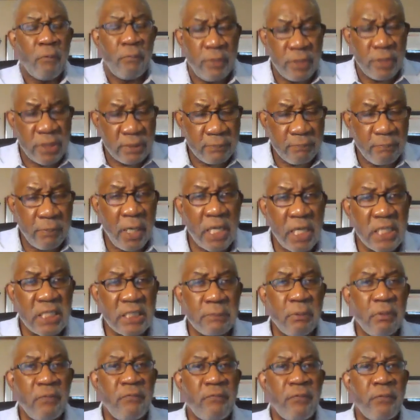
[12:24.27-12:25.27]

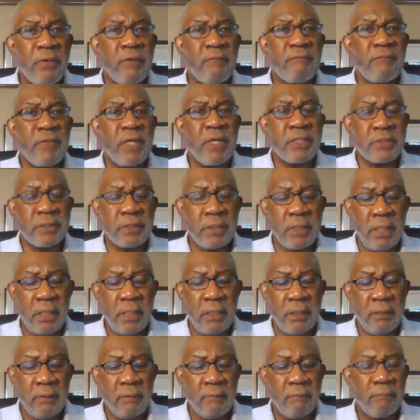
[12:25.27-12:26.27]
responsible for
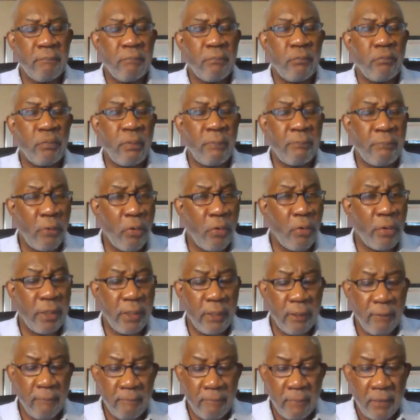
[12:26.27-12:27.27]
investigating,
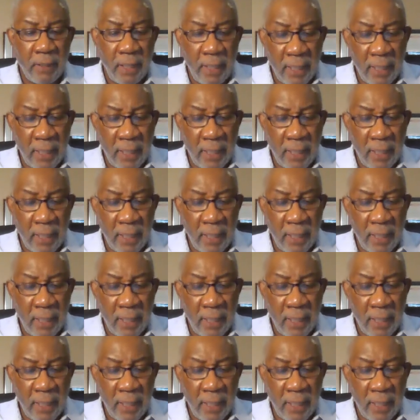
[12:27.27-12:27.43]
reporting,